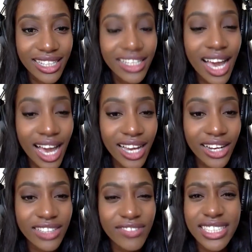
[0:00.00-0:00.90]
Yeah, I
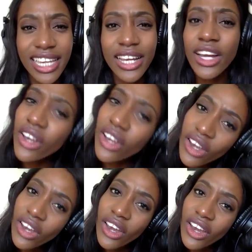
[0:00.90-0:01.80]
couldn't even like,
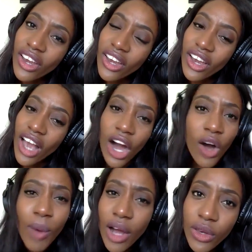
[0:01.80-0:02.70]
tell.
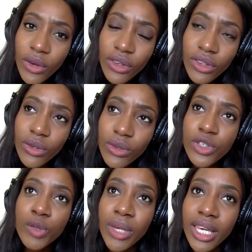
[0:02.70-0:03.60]
Oh wow, you you
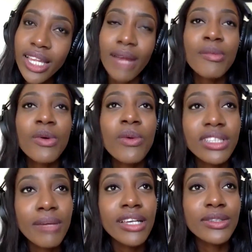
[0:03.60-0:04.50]
speak like I remember one
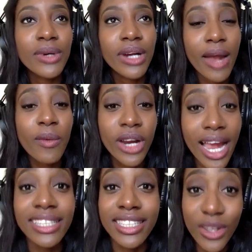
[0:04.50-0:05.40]
time I used to work I work
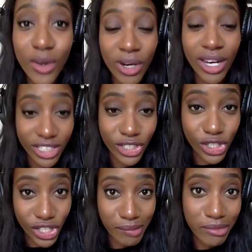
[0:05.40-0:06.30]
I still work at this
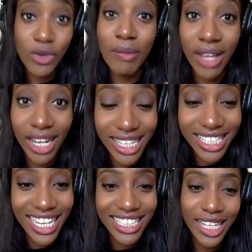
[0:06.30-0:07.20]
gym, so I'm not gonna
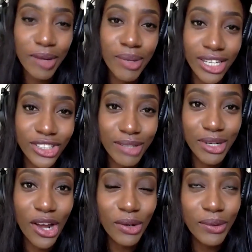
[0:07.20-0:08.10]
say it's like a big gym
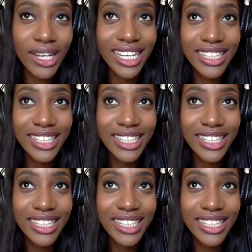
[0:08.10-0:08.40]
in Ottawa.